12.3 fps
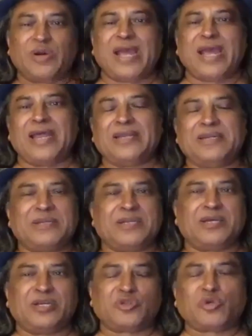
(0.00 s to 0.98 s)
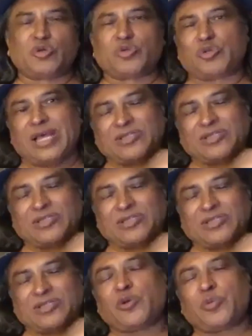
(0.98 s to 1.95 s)
And so that's the
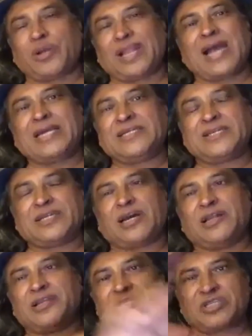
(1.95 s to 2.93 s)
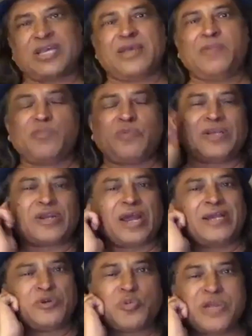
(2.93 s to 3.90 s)
kind of a light and color scheme we try
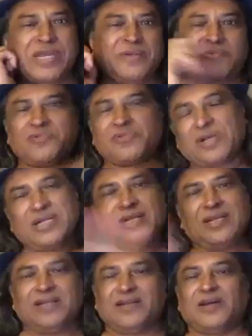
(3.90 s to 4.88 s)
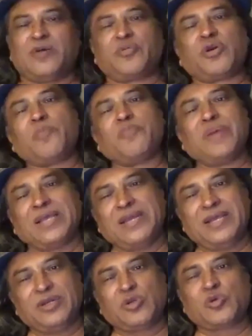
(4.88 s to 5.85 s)
to weave from
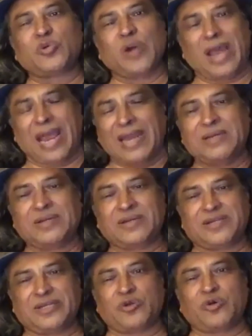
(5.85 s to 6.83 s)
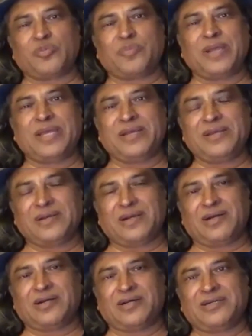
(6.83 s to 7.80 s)
beginning to end, you know, being
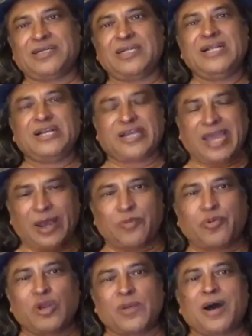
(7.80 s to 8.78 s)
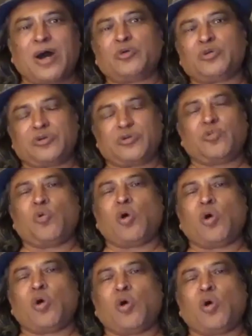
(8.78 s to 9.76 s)
careful about
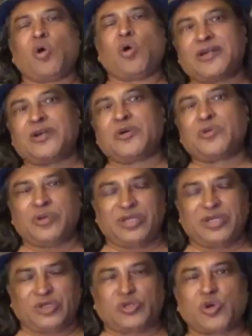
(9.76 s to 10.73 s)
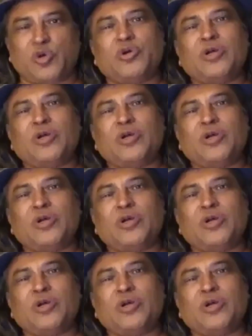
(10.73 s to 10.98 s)
what color we show.